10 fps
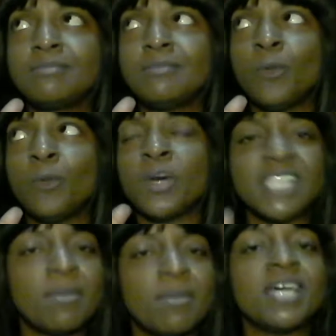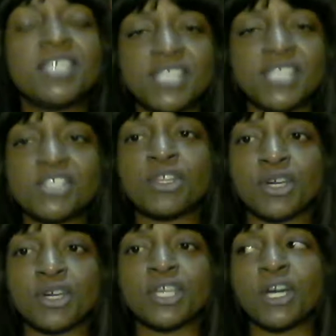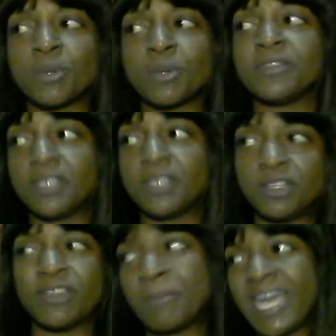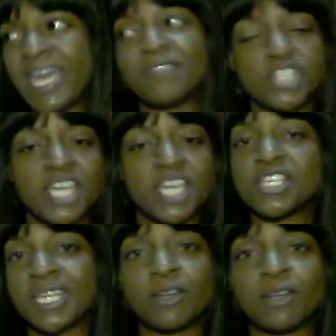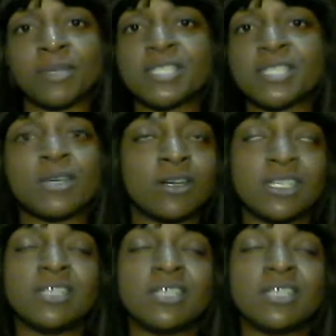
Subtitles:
once they make a decision, they're going to go with it. You know, they may have to change it later, but it's all good.